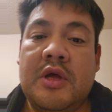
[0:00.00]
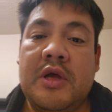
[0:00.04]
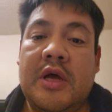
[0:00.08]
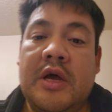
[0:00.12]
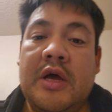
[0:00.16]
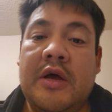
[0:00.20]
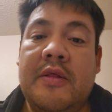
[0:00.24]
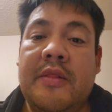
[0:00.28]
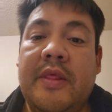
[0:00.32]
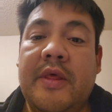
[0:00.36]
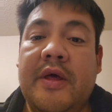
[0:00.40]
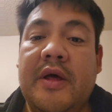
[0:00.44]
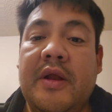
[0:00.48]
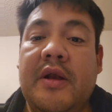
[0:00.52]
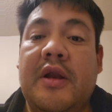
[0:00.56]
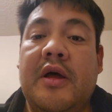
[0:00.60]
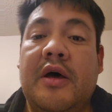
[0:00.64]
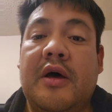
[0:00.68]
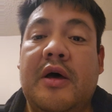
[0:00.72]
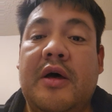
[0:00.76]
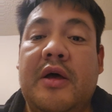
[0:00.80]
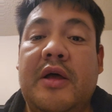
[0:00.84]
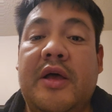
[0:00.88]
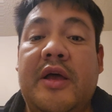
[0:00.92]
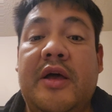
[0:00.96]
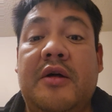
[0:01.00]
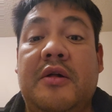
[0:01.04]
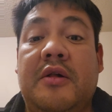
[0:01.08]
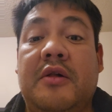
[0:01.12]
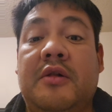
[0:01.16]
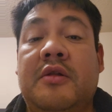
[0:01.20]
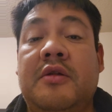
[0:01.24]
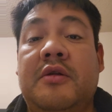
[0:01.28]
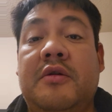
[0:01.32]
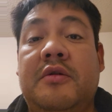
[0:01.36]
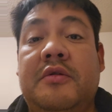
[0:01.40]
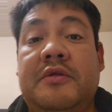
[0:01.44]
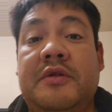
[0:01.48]
and then
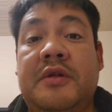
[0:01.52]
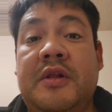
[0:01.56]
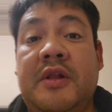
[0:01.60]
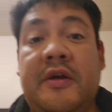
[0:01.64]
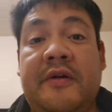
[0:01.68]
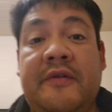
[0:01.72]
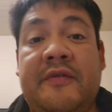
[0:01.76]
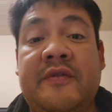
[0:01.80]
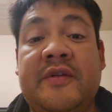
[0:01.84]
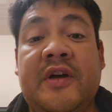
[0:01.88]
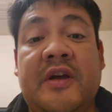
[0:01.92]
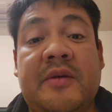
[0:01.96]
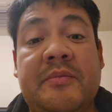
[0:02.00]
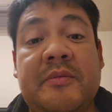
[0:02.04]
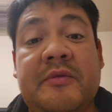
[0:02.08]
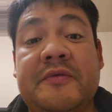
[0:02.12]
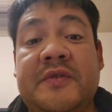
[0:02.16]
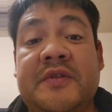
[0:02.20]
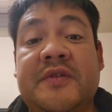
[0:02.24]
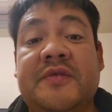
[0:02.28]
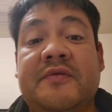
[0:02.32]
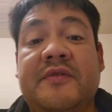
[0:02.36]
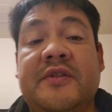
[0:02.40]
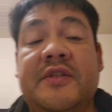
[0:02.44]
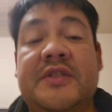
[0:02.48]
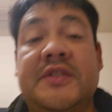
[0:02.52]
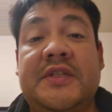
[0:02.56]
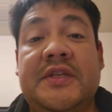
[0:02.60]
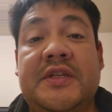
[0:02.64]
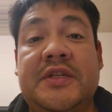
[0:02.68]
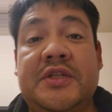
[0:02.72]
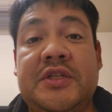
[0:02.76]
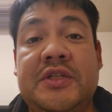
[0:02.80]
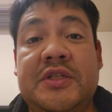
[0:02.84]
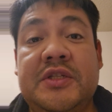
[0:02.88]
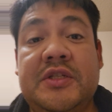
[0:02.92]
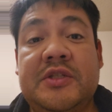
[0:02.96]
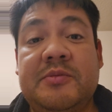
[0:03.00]
L, the lifetime of
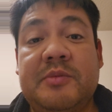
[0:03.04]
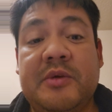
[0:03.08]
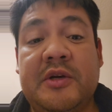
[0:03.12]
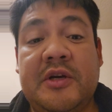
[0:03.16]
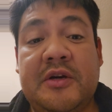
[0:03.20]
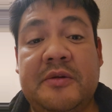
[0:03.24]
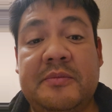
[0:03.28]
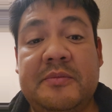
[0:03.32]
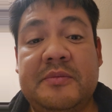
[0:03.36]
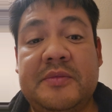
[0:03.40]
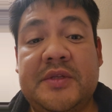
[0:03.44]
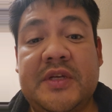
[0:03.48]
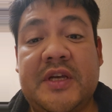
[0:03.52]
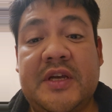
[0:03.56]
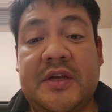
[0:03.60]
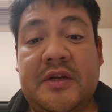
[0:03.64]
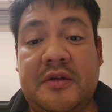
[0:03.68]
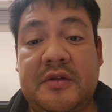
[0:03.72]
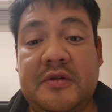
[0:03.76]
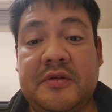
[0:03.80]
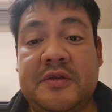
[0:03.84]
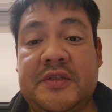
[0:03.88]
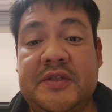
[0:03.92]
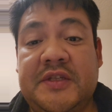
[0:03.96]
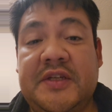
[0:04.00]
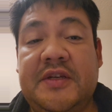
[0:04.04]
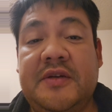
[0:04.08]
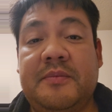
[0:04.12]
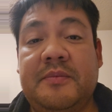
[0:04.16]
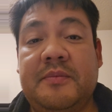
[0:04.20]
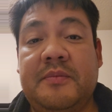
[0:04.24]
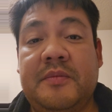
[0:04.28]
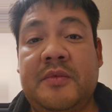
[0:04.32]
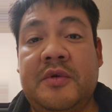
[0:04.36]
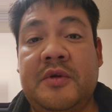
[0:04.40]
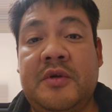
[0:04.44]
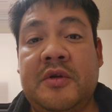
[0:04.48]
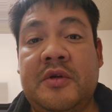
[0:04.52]
civilizations, becomes L
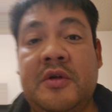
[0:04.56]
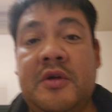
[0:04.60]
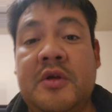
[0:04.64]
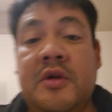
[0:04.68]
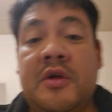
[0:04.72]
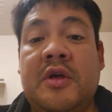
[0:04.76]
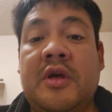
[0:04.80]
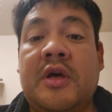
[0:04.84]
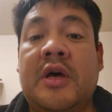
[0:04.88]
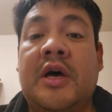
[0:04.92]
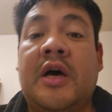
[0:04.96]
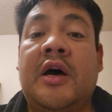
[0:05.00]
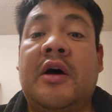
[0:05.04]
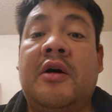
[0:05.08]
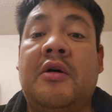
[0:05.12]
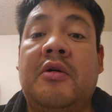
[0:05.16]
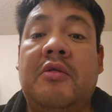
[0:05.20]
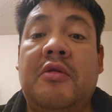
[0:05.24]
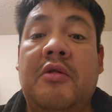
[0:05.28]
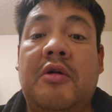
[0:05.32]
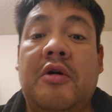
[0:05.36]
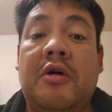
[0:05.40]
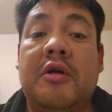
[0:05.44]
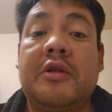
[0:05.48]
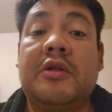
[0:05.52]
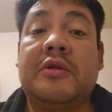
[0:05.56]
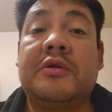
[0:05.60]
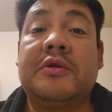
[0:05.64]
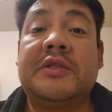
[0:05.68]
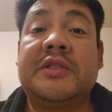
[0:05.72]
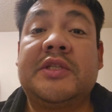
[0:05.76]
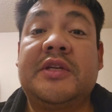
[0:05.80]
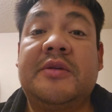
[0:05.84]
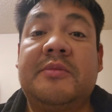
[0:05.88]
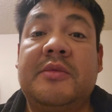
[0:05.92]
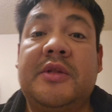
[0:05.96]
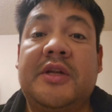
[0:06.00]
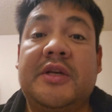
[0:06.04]
sim, how long those
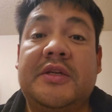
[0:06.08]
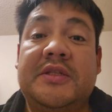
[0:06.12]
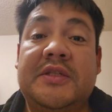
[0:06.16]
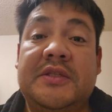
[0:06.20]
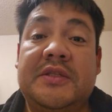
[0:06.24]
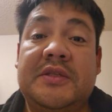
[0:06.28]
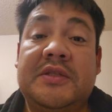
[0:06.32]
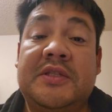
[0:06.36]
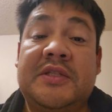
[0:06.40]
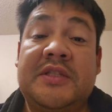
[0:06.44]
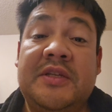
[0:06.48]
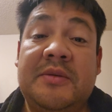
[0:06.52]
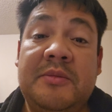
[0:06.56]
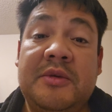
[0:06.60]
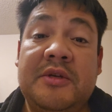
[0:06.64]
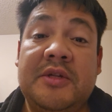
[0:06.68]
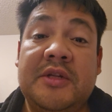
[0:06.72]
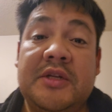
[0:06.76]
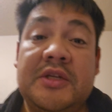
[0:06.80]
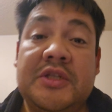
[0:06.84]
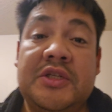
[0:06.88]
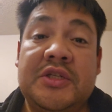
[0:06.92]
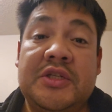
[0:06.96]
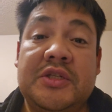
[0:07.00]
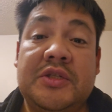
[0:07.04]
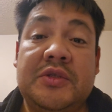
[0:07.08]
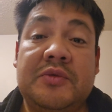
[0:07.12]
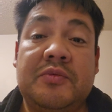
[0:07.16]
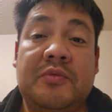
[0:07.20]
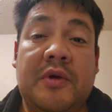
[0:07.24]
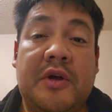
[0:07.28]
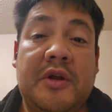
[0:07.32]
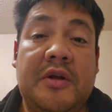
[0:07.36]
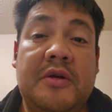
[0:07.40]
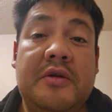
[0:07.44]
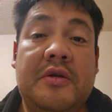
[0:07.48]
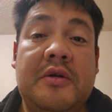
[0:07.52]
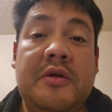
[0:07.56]
simulations
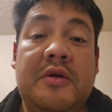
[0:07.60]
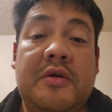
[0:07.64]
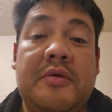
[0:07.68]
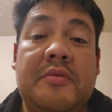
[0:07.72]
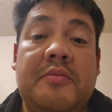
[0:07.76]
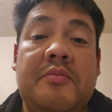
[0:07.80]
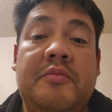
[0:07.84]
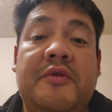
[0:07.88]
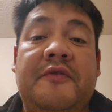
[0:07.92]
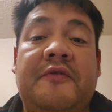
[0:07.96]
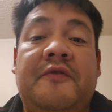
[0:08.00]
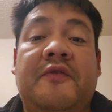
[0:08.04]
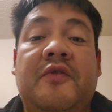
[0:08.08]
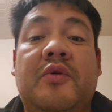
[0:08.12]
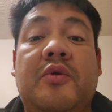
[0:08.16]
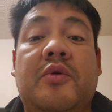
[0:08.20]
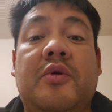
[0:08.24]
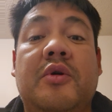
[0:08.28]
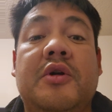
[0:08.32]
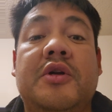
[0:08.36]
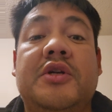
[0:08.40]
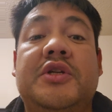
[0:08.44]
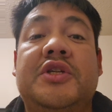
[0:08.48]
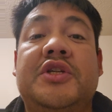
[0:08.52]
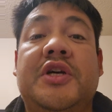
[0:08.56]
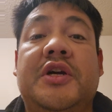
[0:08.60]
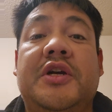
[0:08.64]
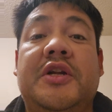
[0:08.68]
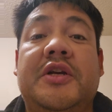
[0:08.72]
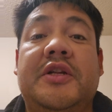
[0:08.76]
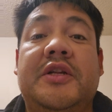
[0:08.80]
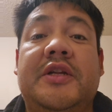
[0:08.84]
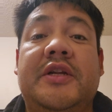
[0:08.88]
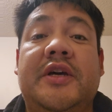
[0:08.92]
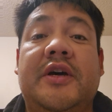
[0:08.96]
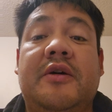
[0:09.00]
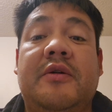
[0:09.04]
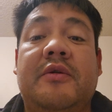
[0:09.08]
run before
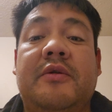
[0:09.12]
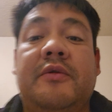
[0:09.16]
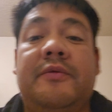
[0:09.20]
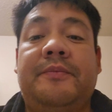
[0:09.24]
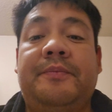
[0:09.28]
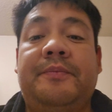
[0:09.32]
shutting down.